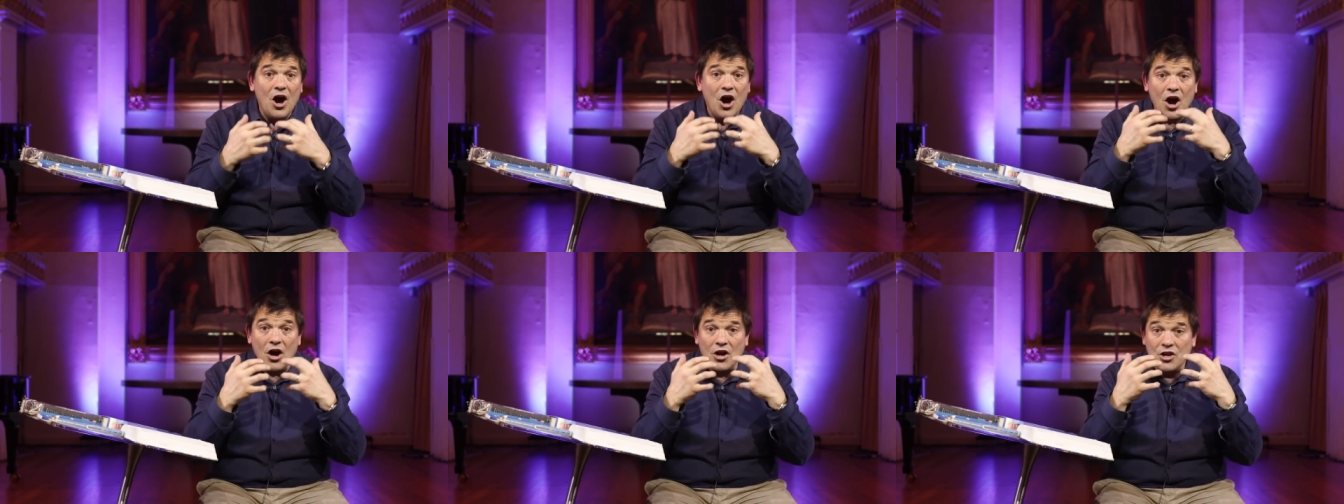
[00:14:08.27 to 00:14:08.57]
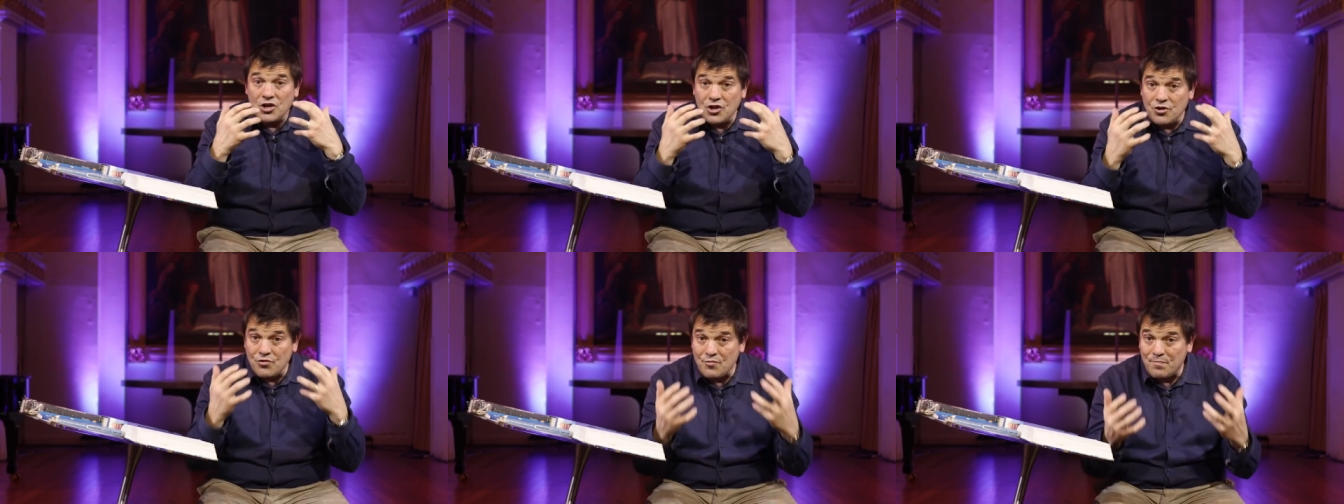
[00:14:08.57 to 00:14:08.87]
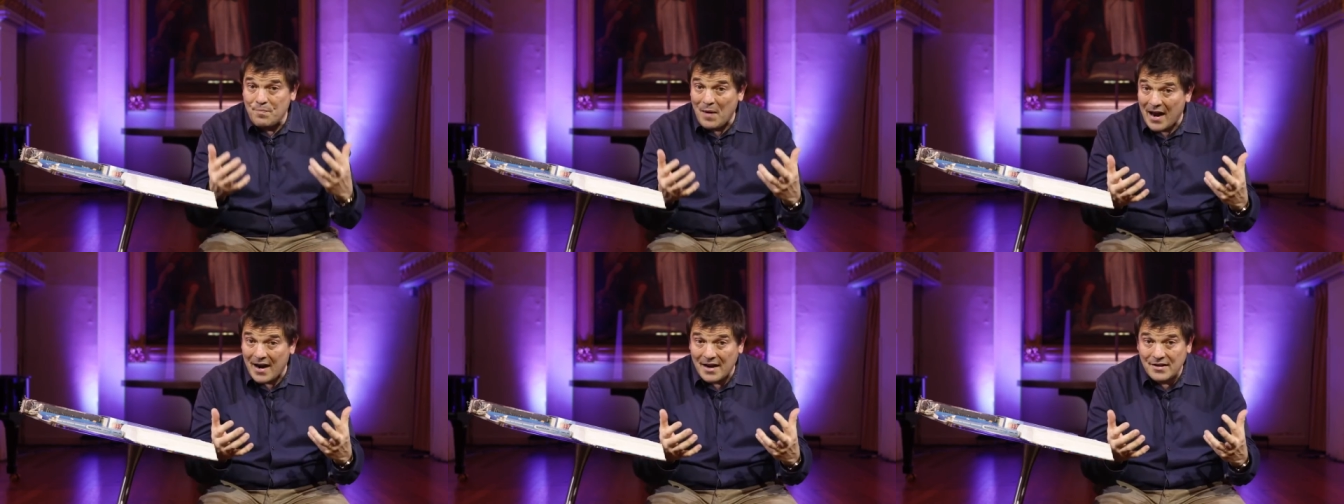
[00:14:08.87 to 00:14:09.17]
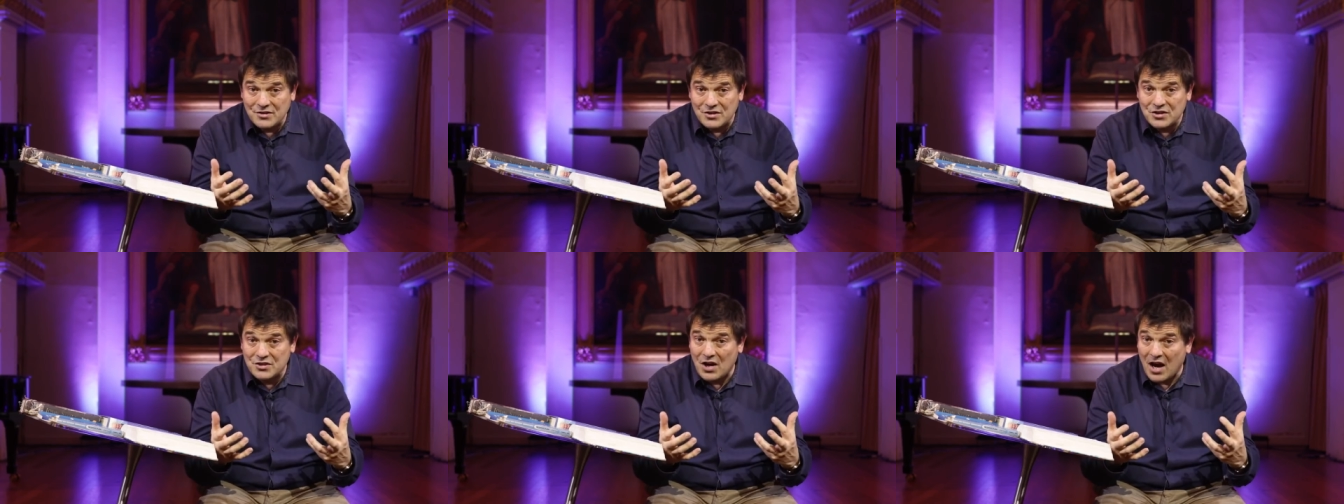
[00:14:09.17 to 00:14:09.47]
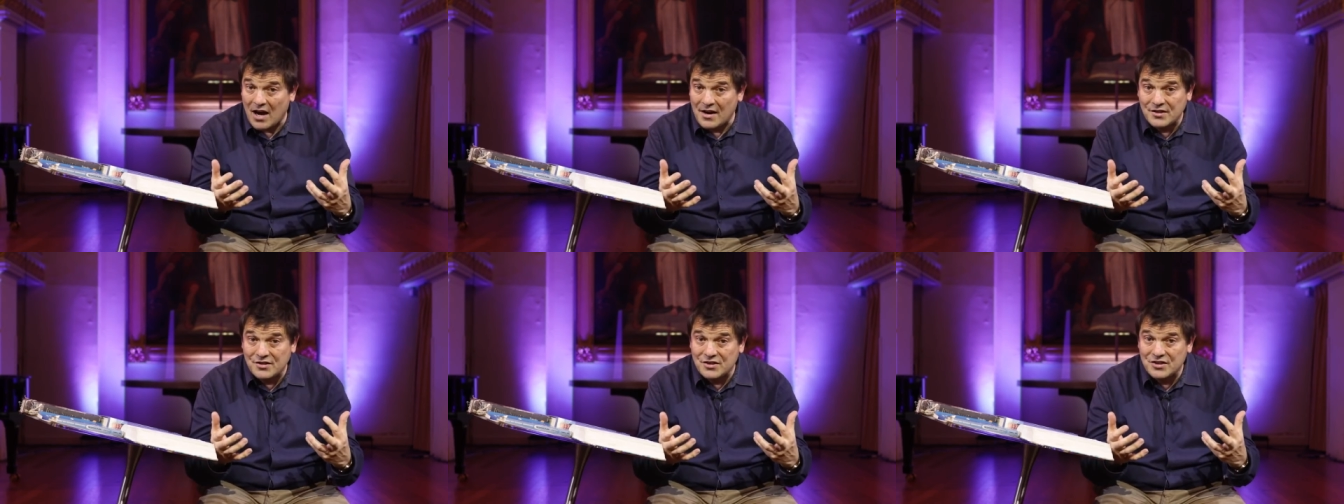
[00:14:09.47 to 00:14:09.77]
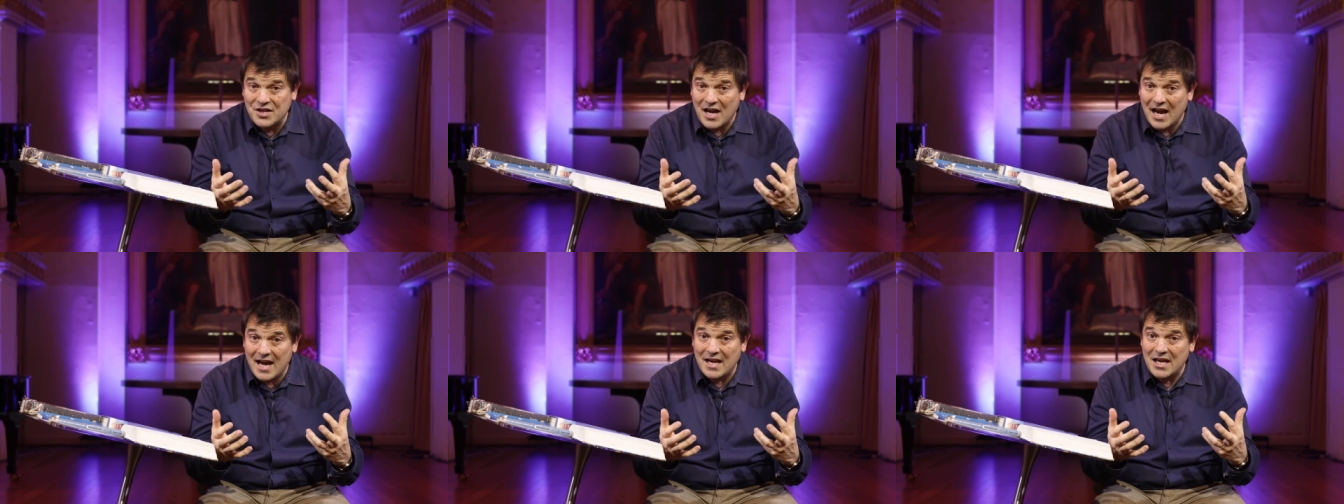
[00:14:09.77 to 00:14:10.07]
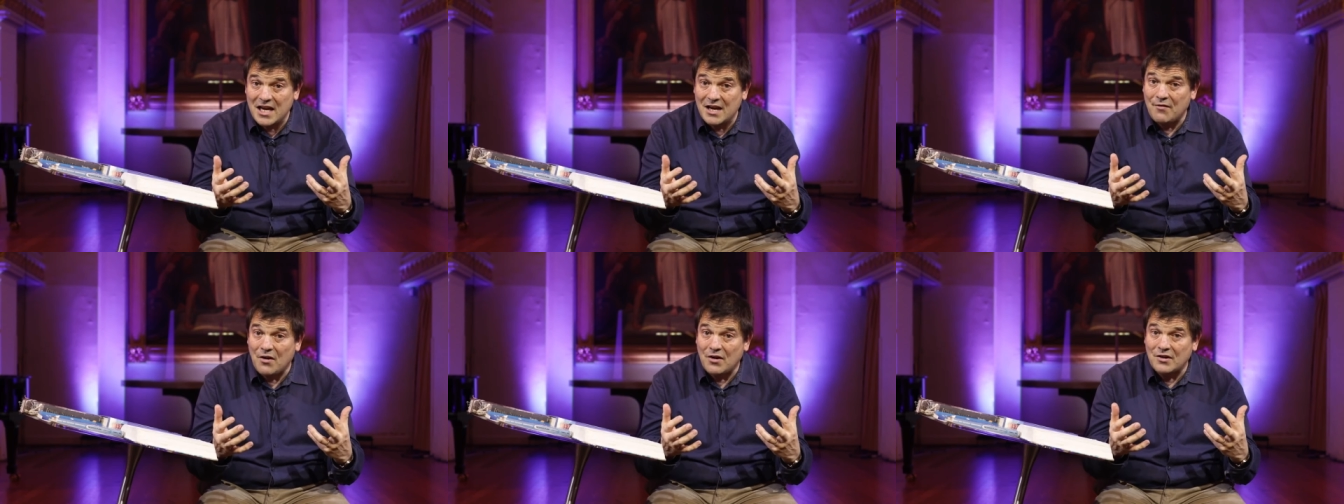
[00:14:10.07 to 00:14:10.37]
a new balanced
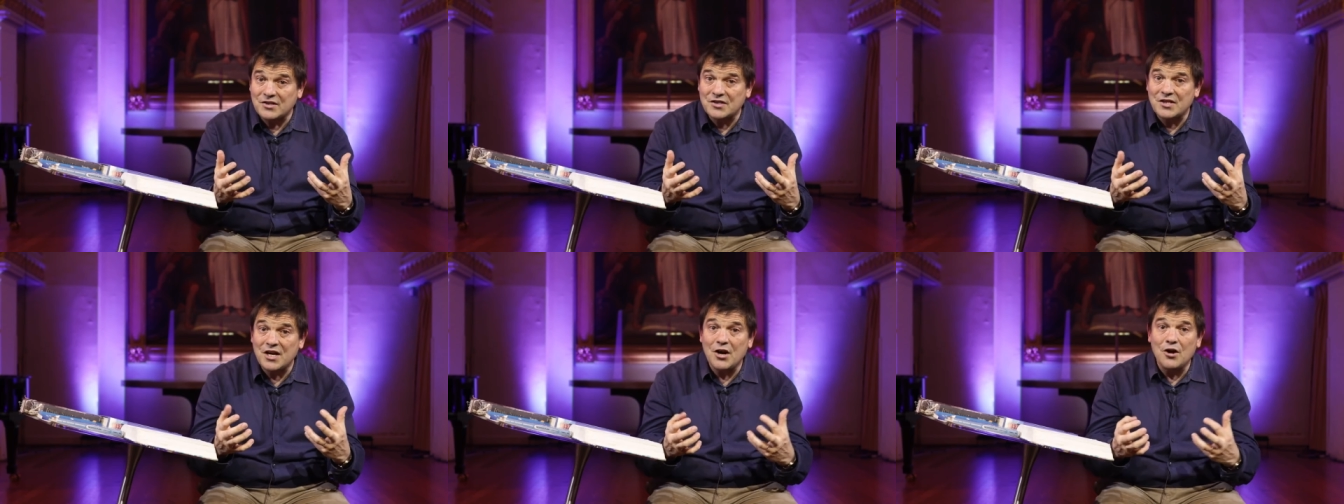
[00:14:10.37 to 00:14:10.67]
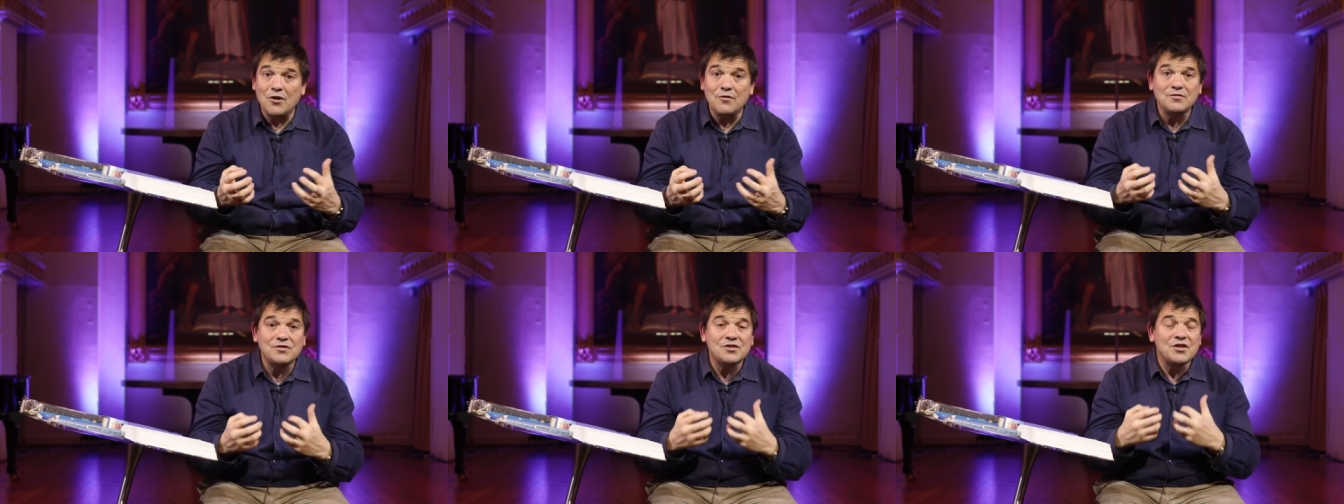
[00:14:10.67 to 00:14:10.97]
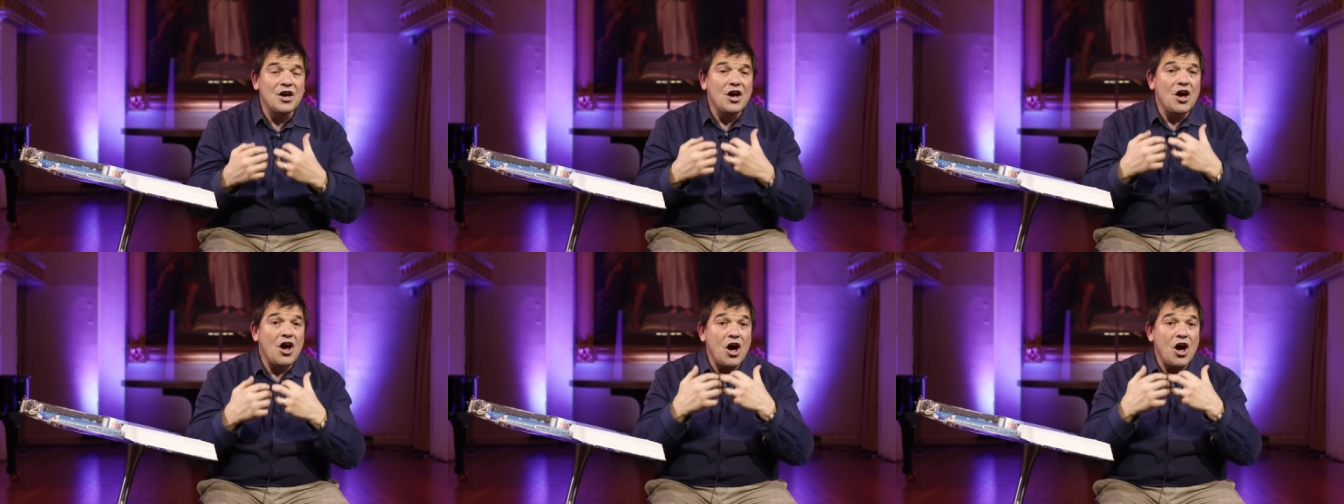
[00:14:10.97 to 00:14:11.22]
understanding of ourselves,